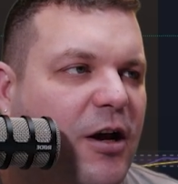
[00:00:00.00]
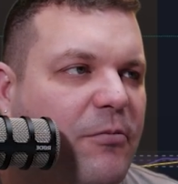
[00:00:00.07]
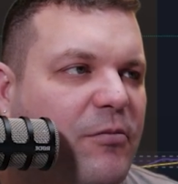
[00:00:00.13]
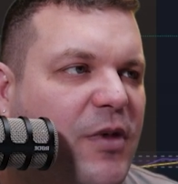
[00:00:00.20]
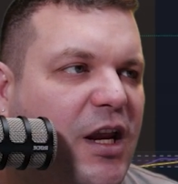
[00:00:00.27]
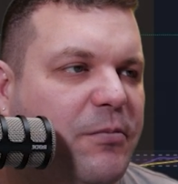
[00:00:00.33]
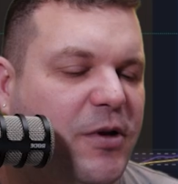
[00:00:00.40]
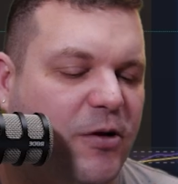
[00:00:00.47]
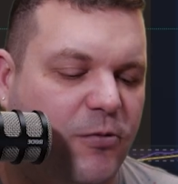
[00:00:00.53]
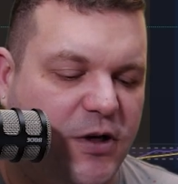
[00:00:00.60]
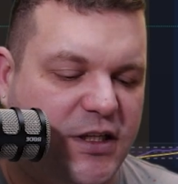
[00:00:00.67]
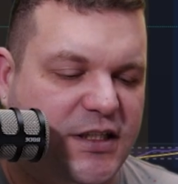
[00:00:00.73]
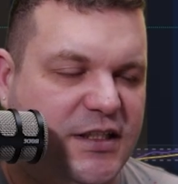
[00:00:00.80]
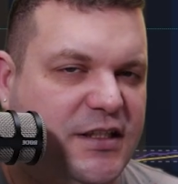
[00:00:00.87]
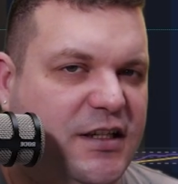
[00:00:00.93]
Maybe
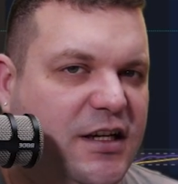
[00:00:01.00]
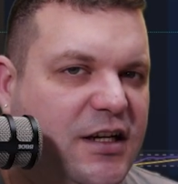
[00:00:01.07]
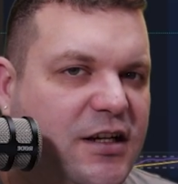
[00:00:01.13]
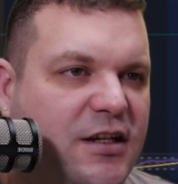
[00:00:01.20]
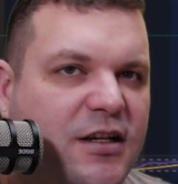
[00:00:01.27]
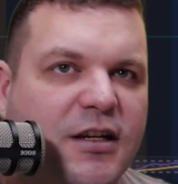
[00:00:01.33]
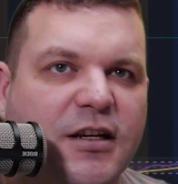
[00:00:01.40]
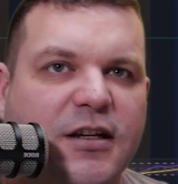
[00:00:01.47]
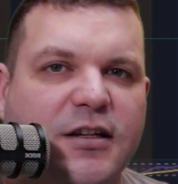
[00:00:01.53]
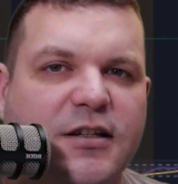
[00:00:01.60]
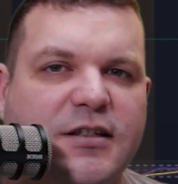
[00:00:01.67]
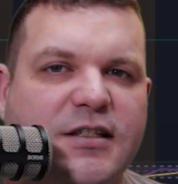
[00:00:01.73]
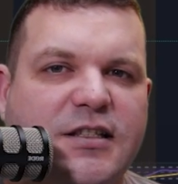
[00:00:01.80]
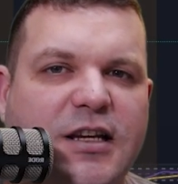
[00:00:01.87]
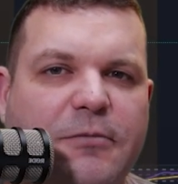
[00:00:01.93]
we'd see
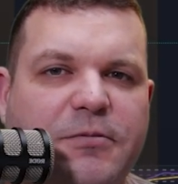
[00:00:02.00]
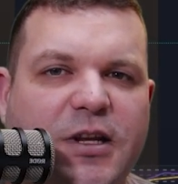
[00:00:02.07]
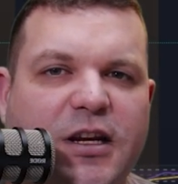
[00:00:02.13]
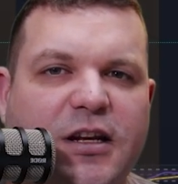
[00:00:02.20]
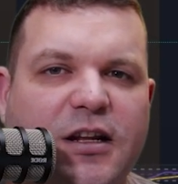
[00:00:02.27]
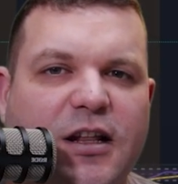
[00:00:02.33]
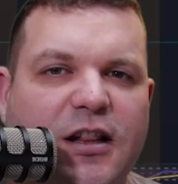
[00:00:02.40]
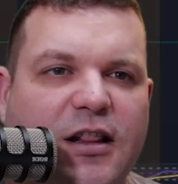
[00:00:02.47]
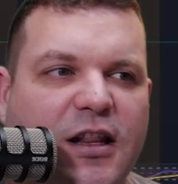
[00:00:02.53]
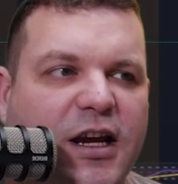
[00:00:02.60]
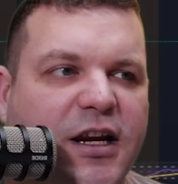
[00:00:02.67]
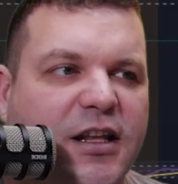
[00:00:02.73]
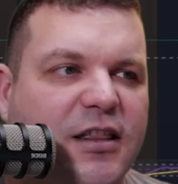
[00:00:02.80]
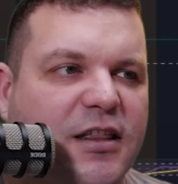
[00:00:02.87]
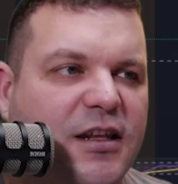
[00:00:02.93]
something
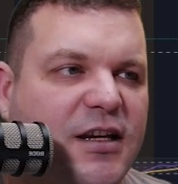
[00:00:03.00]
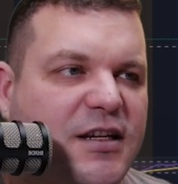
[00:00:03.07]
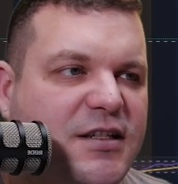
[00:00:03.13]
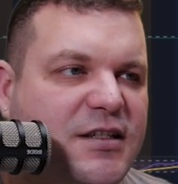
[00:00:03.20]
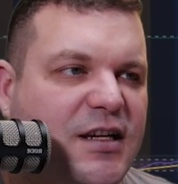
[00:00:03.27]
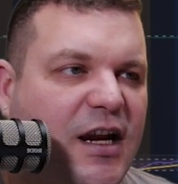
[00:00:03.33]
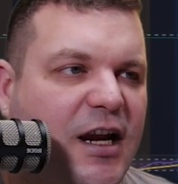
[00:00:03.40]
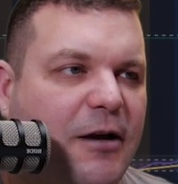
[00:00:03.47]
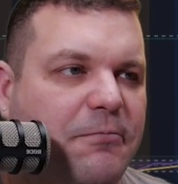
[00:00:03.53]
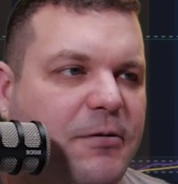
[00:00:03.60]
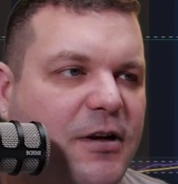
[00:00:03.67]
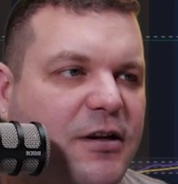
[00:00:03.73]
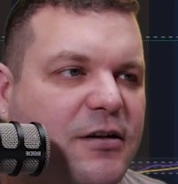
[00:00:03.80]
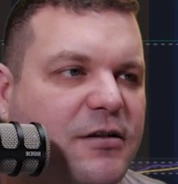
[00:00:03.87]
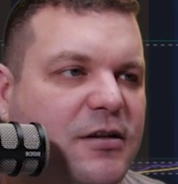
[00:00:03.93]
like this
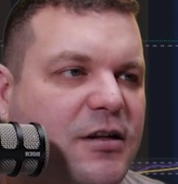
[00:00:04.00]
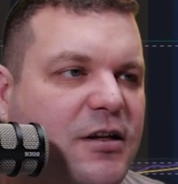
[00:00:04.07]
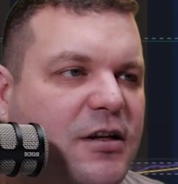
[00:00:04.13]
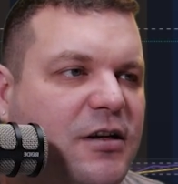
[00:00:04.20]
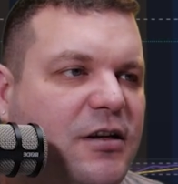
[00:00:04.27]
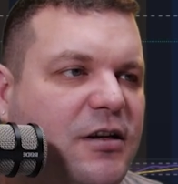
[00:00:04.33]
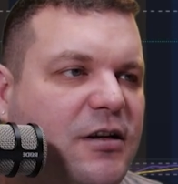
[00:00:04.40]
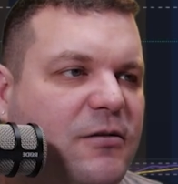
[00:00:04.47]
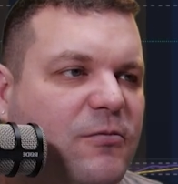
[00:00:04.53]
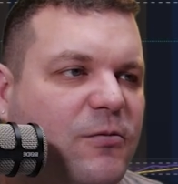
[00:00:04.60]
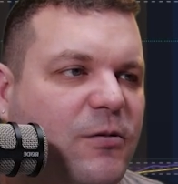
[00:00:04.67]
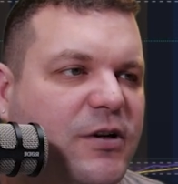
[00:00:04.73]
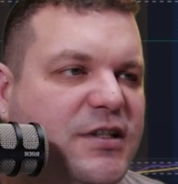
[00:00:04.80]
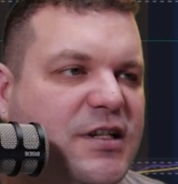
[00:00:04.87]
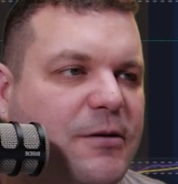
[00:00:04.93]
happen
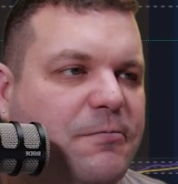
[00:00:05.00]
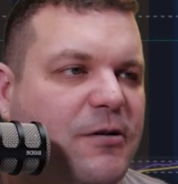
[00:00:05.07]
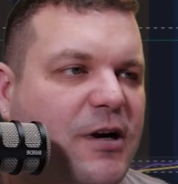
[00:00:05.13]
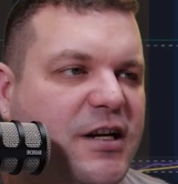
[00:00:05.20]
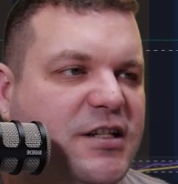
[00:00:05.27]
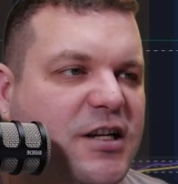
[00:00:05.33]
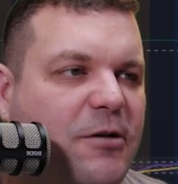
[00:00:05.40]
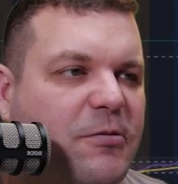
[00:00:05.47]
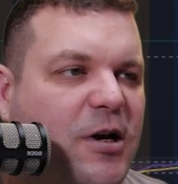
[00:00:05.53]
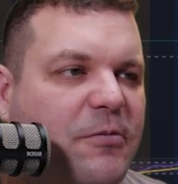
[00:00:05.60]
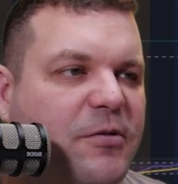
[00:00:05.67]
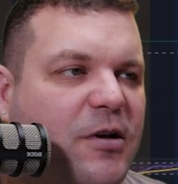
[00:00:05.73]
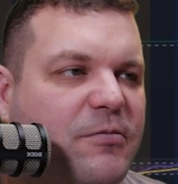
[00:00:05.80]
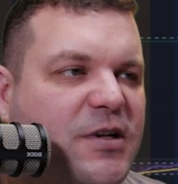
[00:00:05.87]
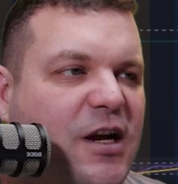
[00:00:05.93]
where we see price come
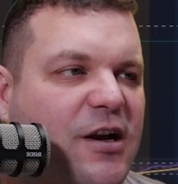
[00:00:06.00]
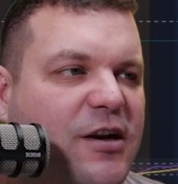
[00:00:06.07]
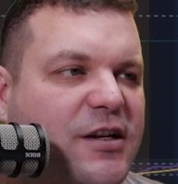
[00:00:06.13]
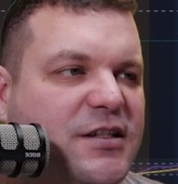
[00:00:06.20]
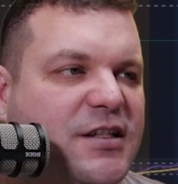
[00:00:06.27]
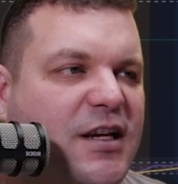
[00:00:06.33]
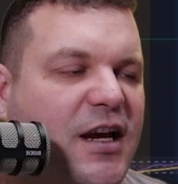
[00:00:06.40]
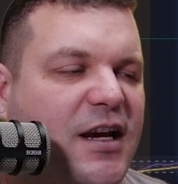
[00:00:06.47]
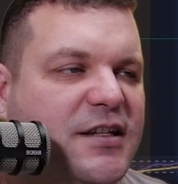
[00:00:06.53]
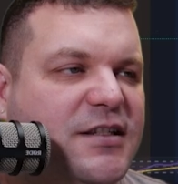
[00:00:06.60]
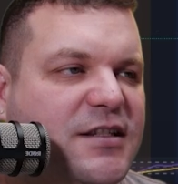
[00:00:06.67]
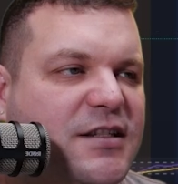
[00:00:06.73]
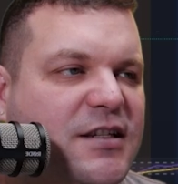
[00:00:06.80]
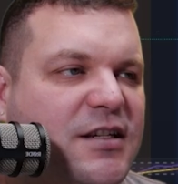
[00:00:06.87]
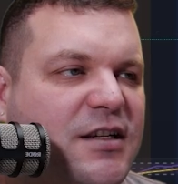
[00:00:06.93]
up, come down, and test,